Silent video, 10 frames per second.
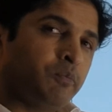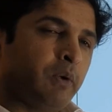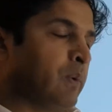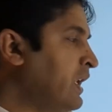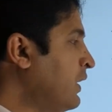be
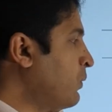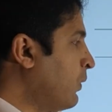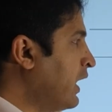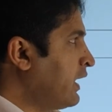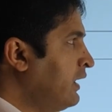winning
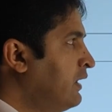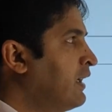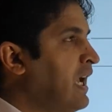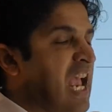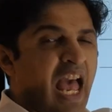1
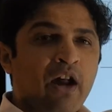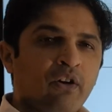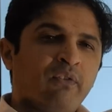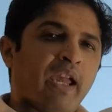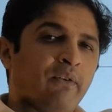out
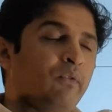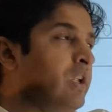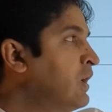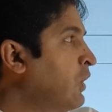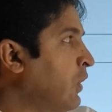of every
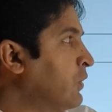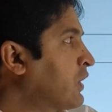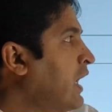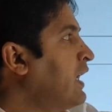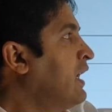go.
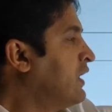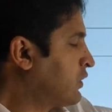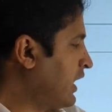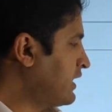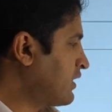Okay. So
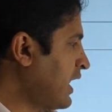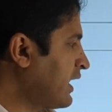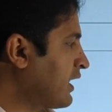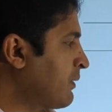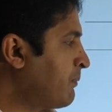let's try
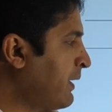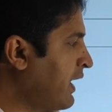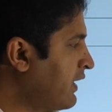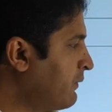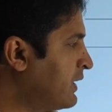and
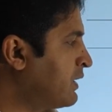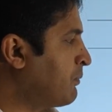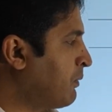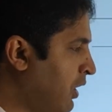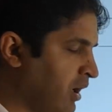compare it with the
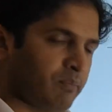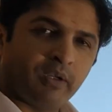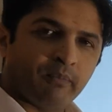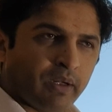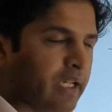bottom
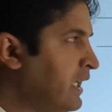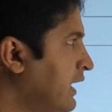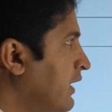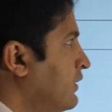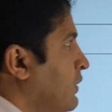number
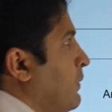here. So